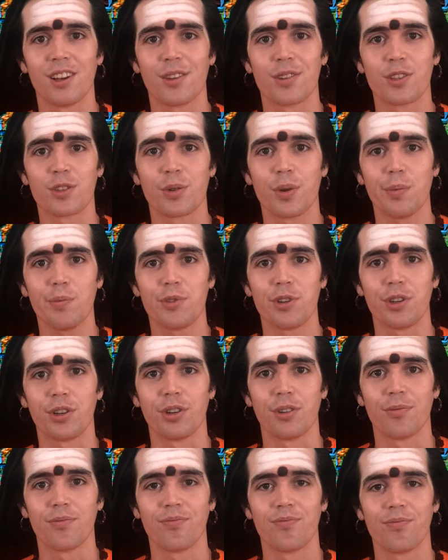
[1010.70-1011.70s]
sacred
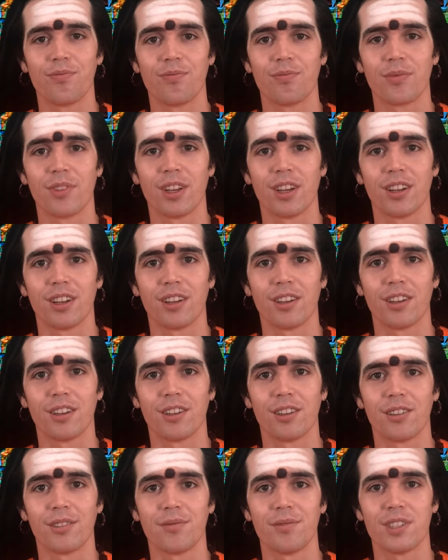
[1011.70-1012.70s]

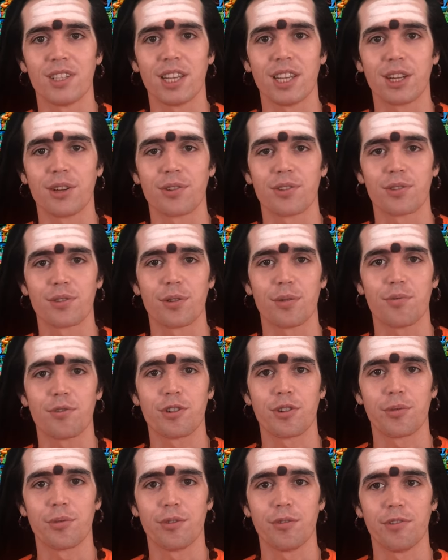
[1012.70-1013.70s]

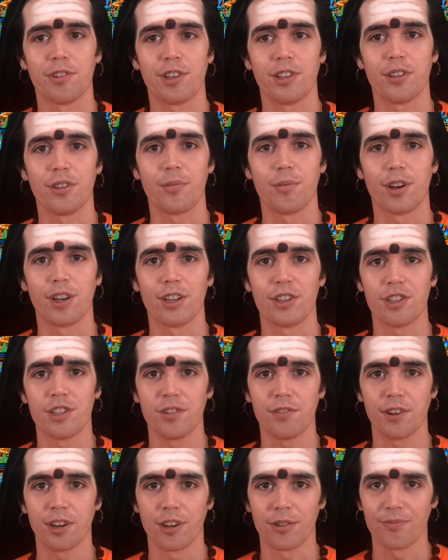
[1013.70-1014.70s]
scripture revealed by
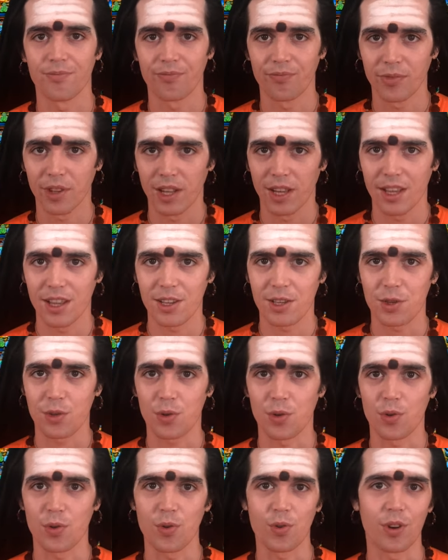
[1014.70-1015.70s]
Shiva.
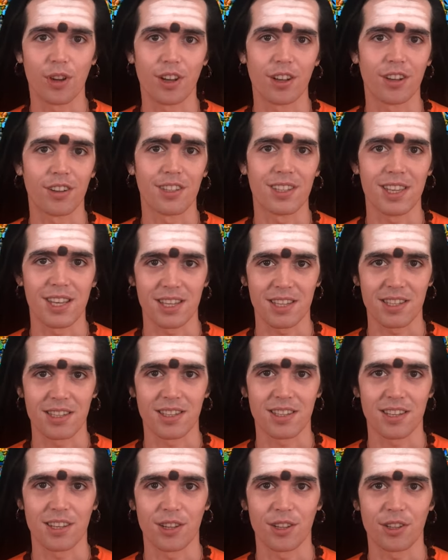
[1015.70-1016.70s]
So,
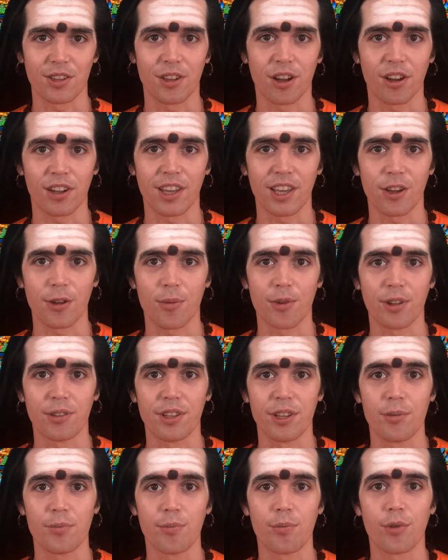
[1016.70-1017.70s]
talking about
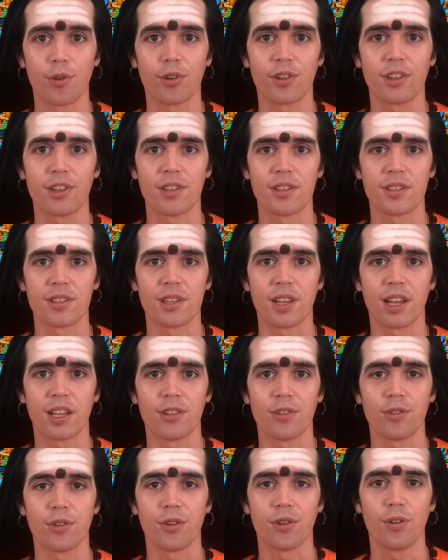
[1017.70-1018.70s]
the importance
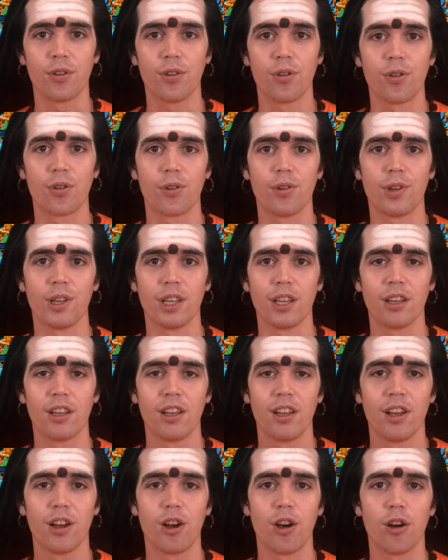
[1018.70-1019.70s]
and the glory
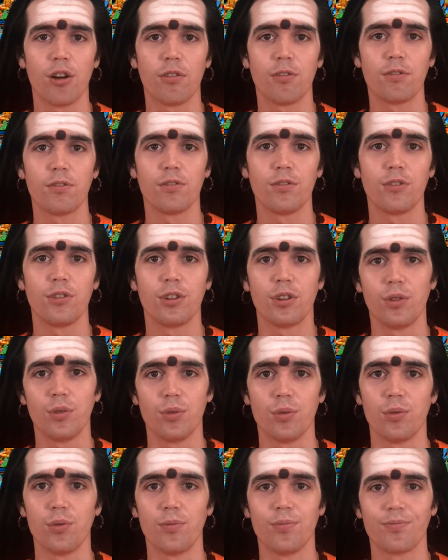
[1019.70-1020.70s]
of the
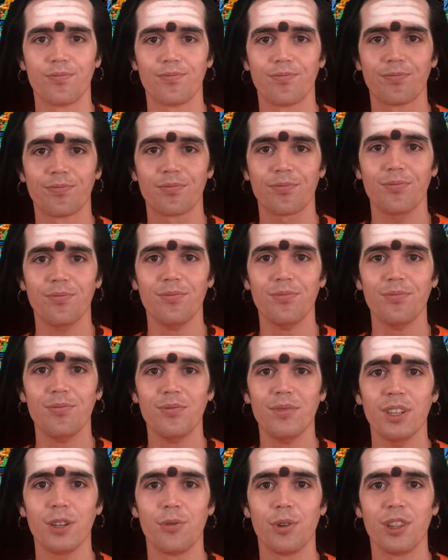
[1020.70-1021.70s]
Guru.
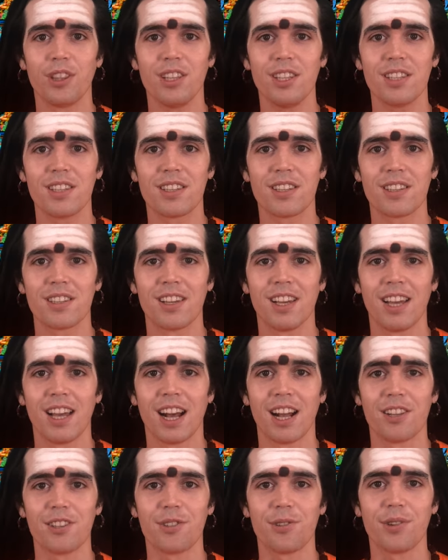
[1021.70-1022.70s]
With this,
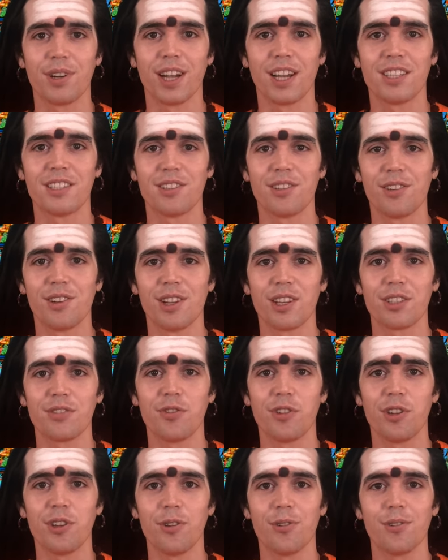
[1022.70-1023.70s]
I'll see you guys in the next
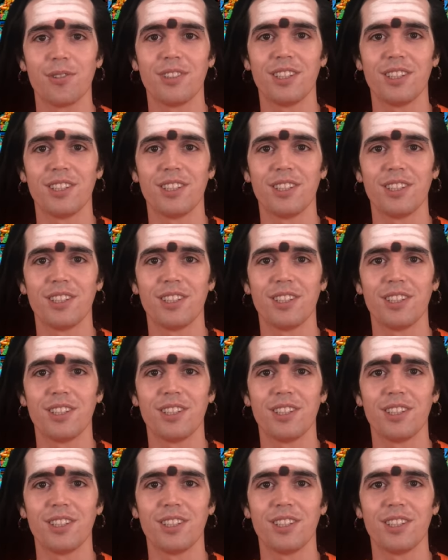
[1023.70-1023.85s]
video.